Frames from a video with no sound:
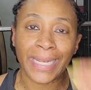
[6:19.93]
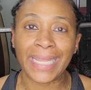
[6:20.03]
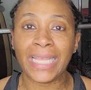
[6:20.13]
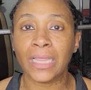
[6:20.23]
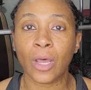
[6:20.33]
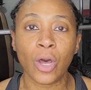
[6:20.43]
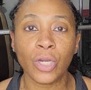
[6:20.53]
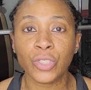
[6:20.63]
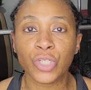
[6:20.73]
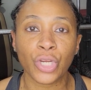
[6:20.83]
any
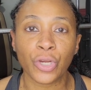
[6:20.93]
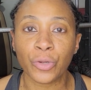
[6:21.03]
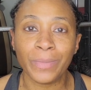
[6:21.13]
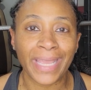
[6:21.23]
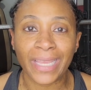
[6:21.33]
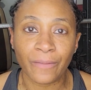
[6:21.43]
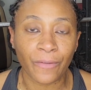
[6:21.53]
long-term negative